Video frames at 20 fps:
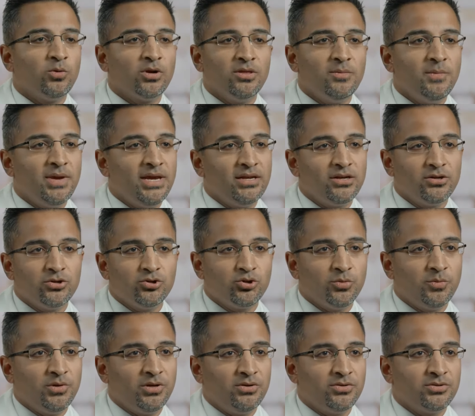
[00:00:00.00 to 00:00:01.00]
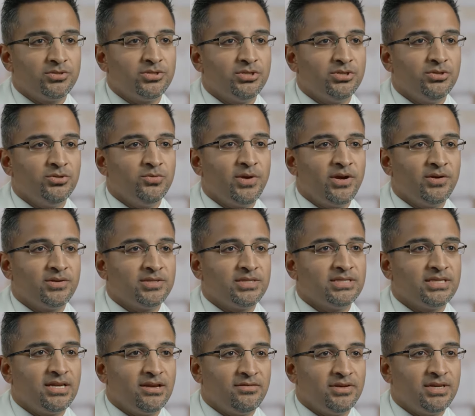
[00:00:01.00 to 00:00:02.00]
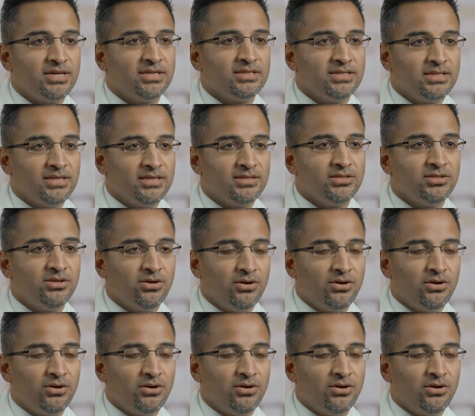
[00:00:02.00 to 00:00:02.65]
One of the main contributors to Barrett's esophagus is